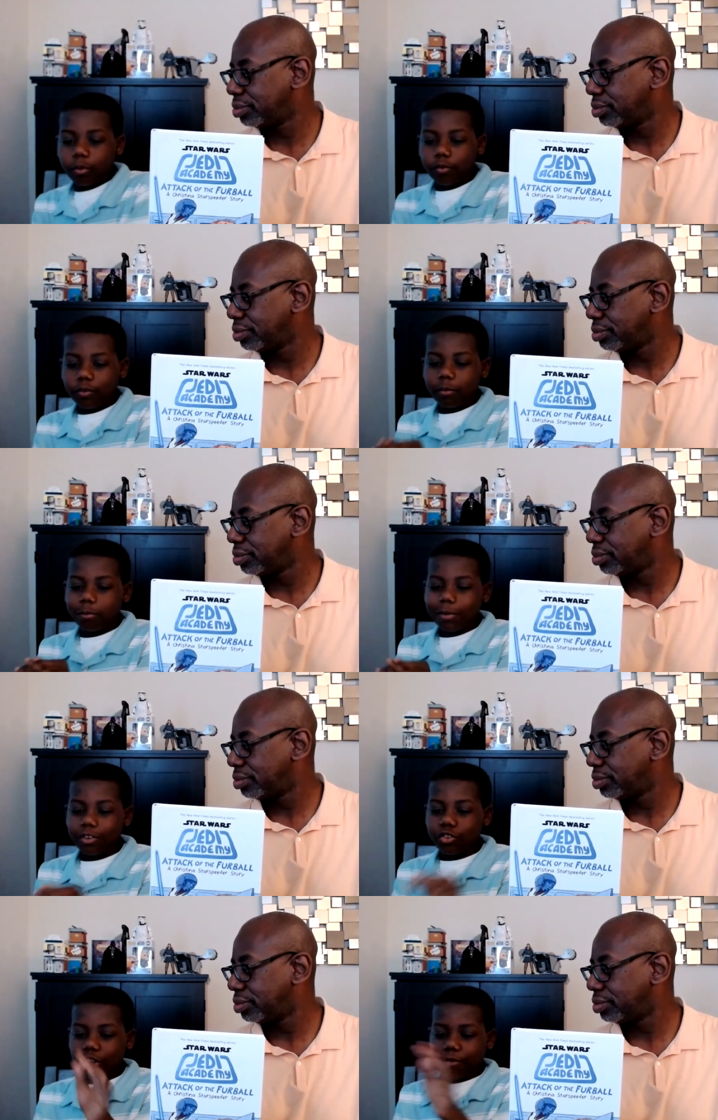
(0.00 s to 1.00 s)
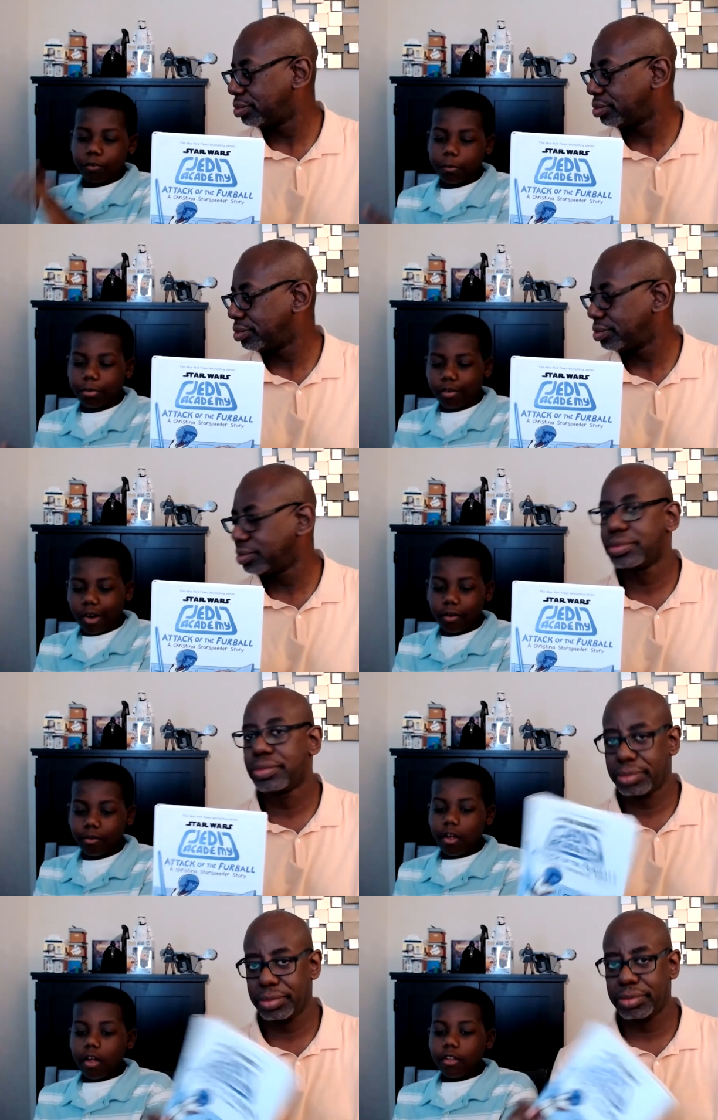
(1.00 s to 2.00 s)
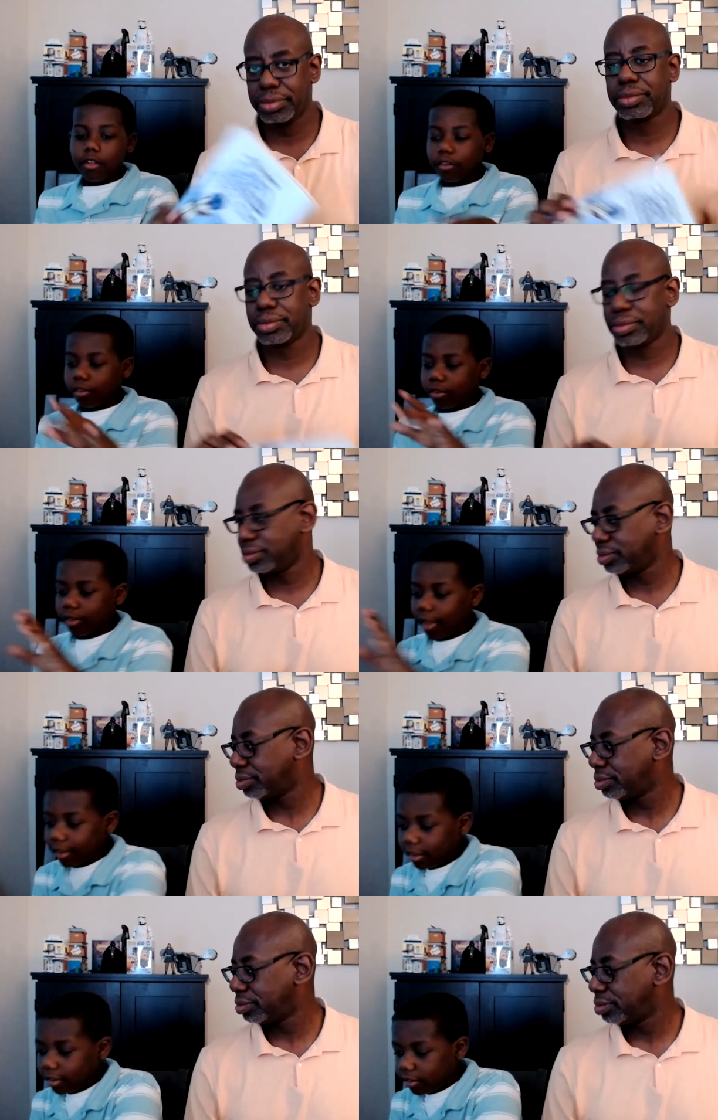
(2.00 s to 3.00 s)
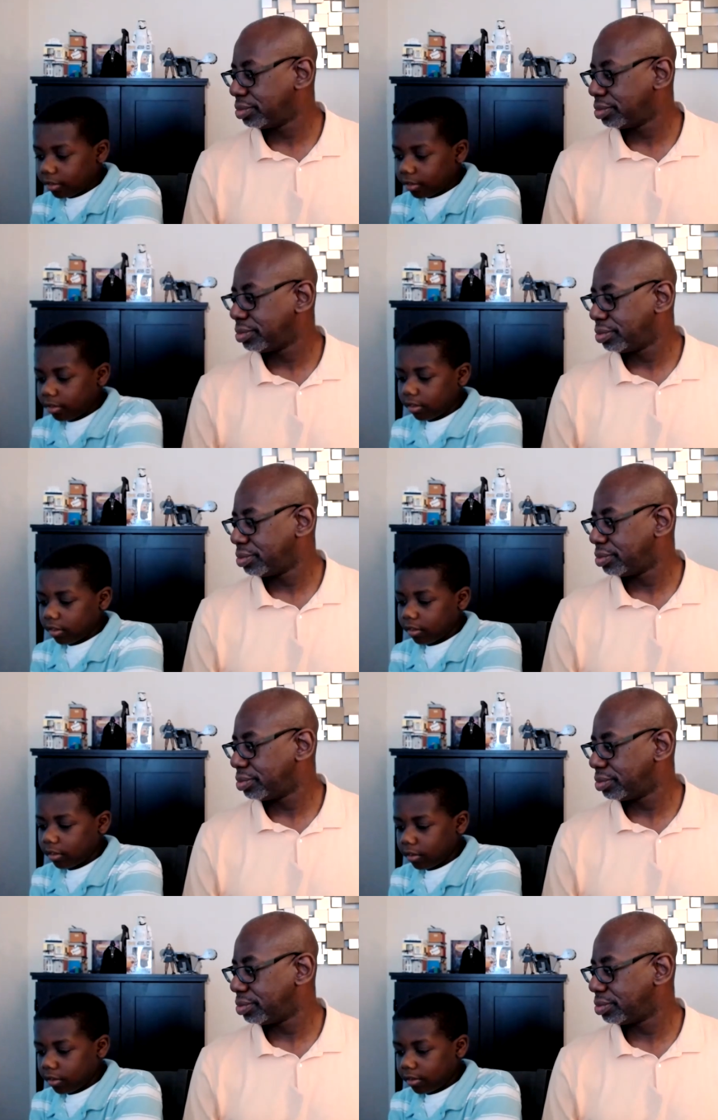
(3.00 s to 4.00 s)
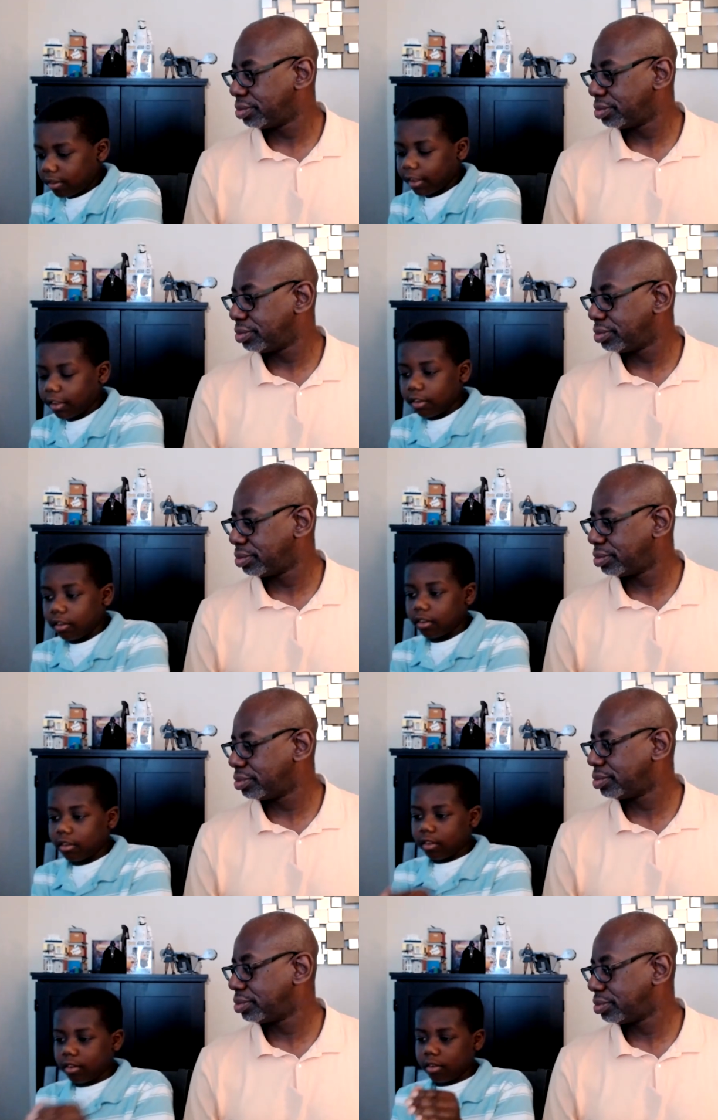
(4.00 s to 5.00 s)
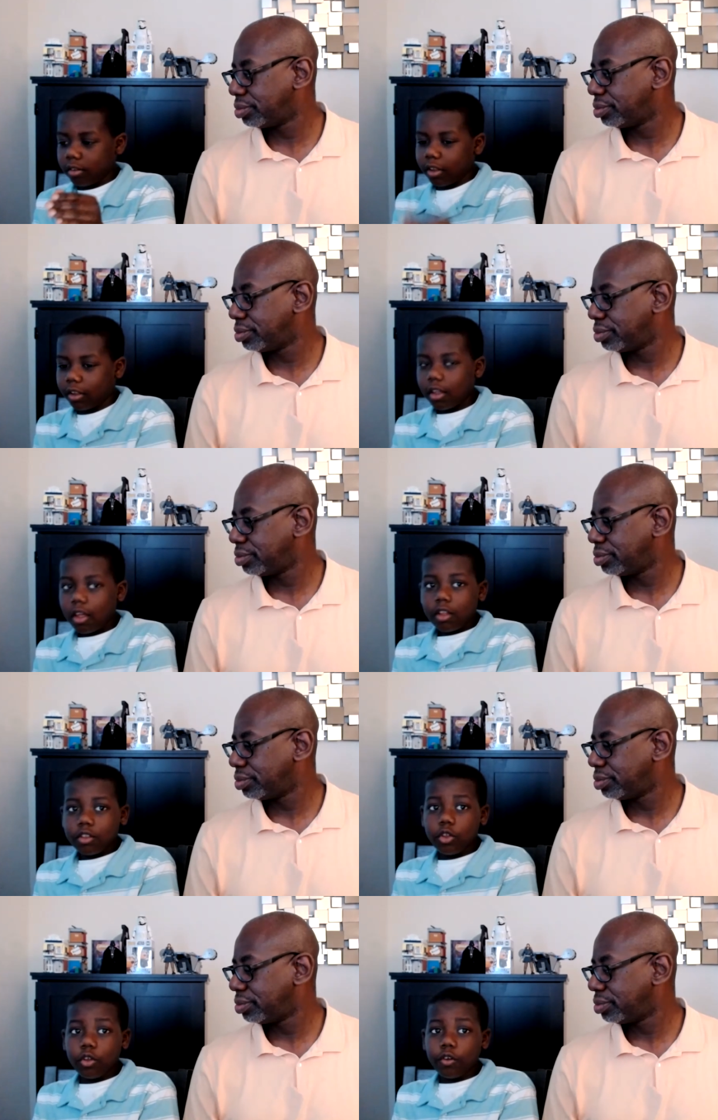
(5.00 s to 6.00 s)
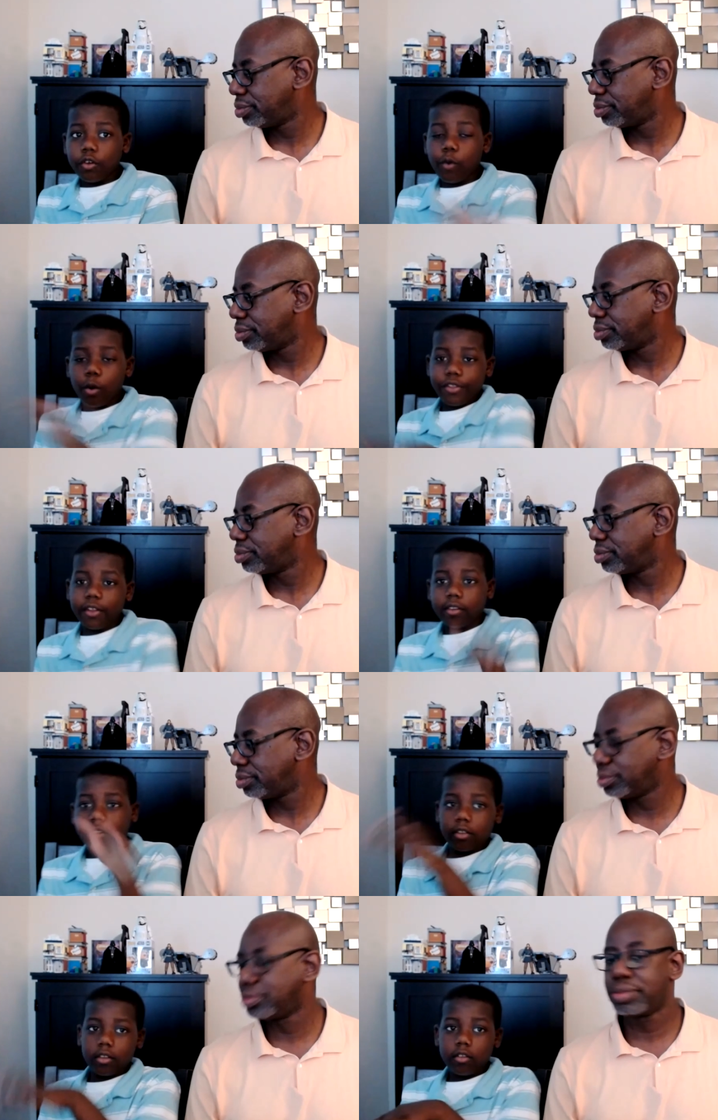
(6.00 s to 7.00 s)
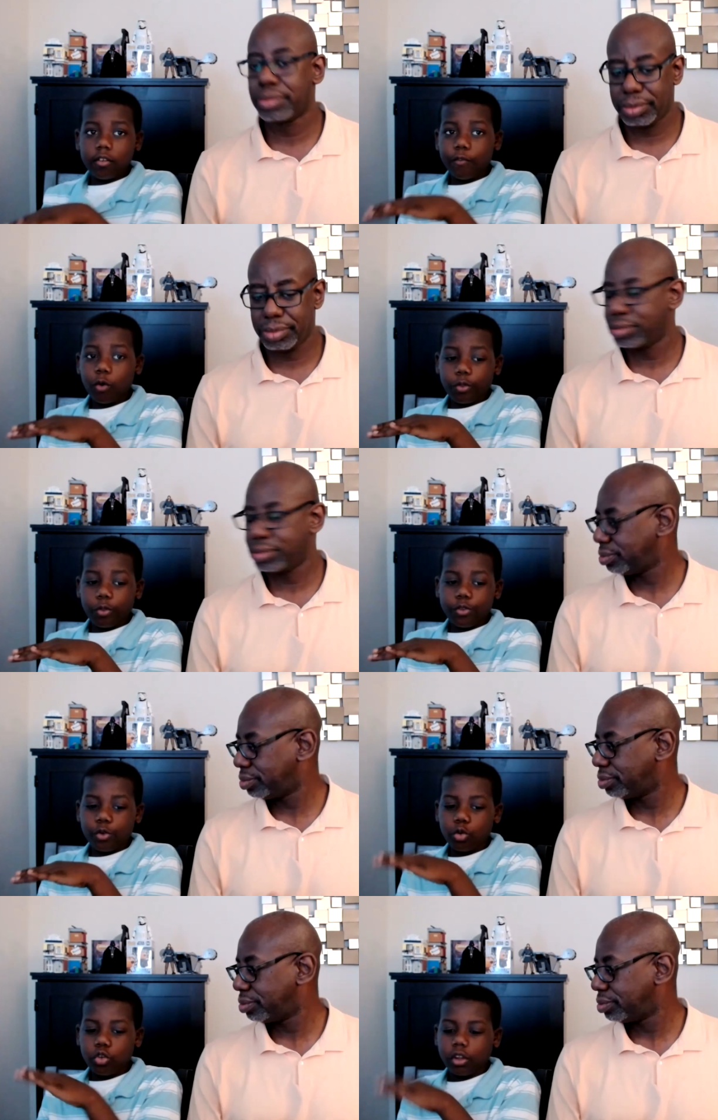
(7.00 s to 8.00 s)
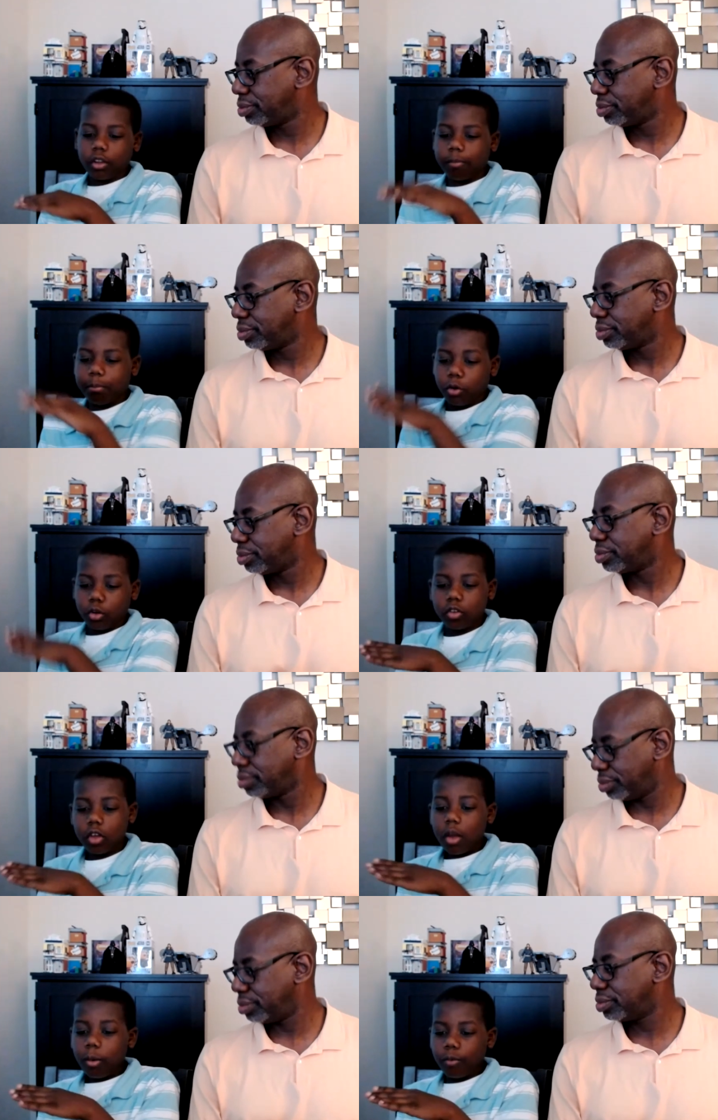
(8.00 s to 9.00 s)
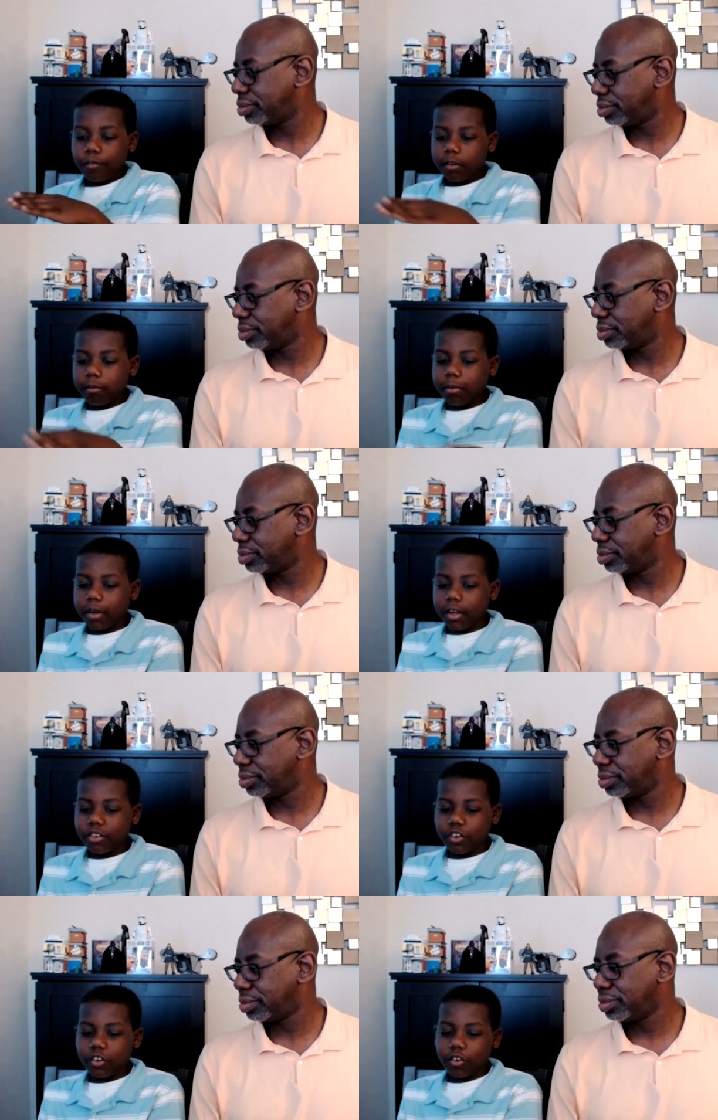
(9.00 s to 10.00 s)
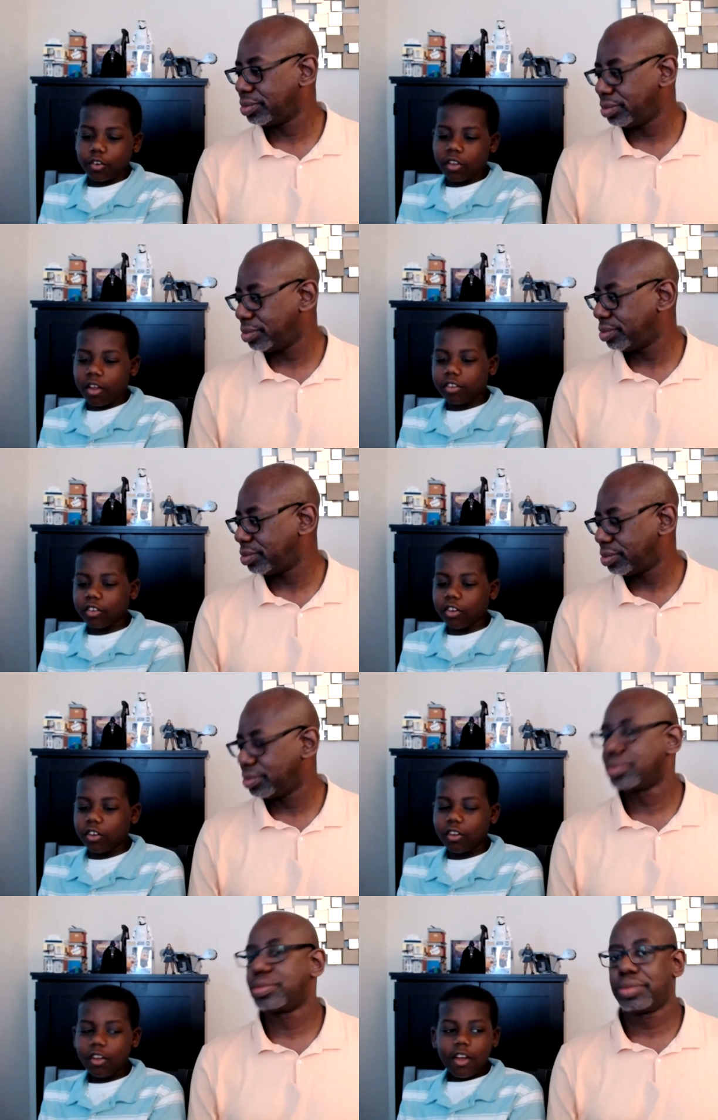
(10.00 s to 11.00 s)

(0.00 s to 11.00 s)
Speaker 1: was written by Jeffrey Brown. The second, the second, like the fourth and the fourth through six books mm-hmm. were written by Derek Krosoczka